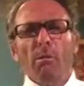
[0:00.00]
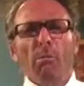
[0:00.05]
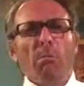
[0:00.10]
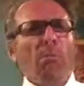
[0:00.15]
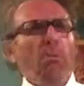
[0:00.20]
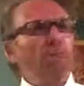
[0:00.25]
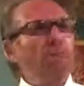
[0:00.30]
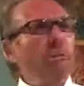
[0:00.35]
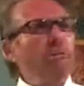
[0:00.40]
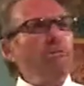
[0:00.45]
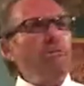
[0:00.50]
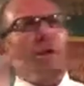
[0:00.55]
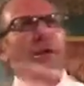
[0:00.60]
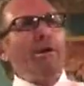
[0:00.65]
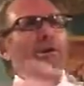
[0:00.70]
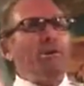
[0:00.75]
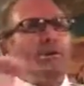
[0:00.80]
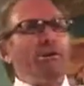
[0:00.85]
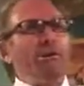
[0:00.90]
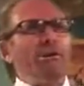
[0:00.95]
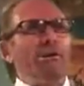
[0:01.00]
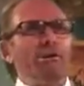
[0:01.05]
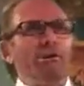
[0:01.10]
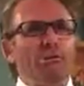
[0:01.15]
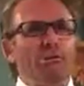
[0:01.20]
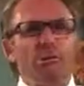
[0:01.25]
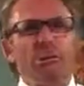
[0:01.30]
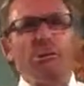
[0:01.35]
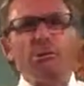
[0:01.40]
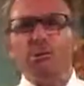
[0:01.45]
But in
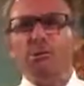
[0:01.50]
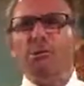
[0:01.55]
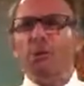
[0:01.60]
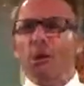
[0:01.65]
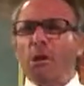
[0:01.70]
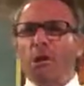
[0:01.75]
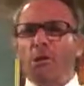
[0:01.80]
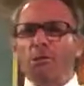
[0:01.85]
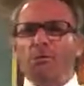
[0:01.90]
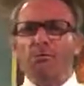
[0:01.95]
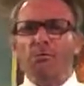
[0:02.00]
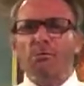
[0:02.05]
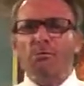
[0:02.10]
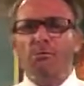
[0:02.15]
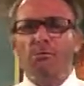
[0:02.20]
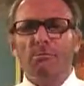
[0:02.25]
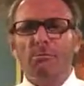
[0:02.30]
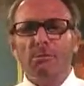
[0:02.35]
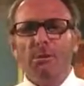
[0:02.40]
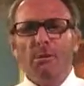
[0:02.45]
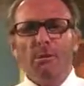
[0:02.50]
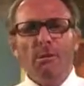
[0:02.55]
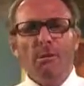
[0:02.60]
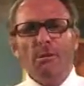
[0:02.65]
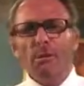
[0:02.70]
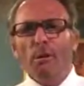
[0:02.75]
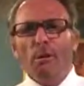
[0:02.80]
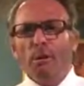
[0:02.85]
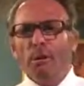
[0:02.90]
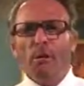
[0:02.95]
1968,
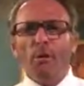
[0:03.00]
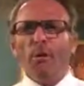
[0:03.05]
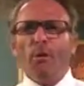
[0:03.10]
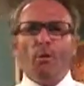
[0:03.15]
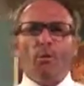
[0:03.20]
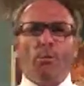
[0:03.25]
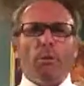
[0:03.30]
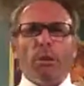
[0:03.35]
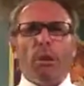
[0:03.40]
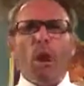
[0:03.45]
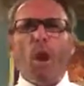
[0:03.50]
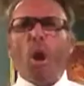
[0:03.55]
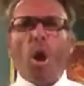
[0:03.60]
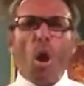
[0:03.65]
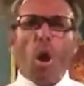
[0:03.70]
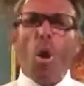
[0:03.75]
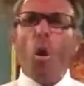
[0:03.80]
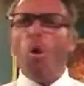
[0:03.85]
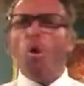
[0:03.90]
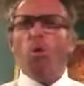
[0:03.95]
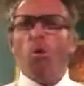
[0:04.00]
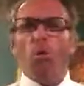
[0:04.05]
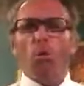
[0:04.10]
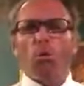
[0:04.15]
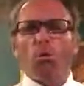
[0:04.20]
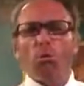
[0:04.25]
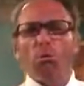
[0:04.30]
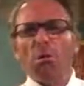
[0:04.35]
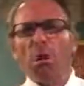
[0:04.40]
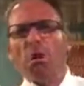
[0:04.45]
it'll be a
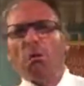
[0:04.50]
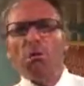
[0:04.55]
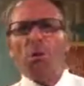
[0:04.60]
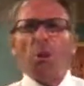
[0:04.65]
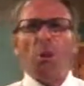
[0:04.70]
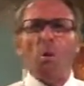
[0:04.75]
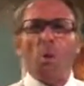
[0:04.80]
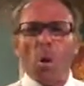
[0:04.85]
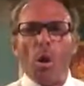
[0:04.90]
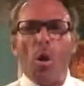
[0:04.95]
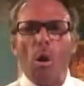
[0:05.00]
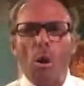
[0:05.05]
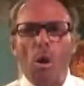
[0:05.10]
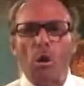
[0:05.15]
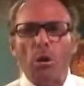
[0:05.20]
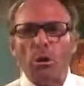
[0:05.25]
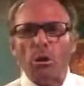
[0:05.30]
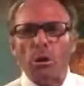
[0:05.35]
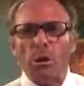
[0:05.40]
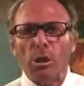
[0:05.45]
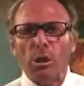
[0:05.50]
whole nother world.